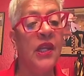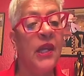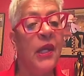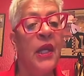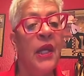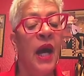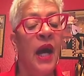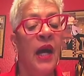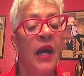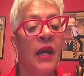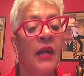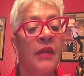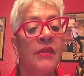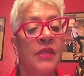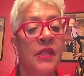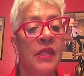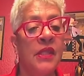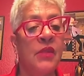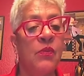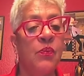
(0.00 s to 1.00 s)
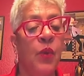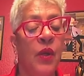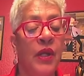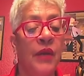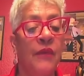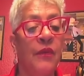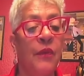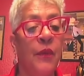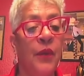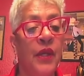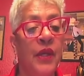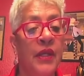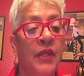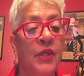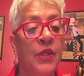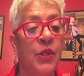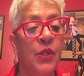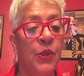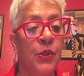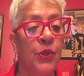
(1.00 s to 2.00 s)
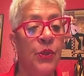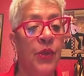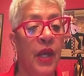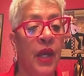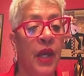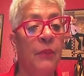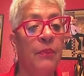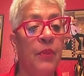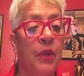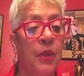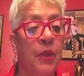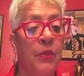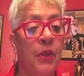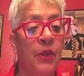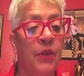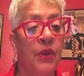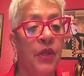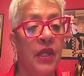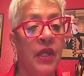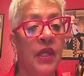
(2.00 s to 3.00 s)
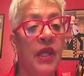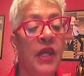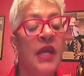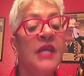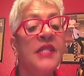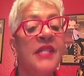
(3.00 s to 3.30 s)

uh, just whatever we can do to help the community to,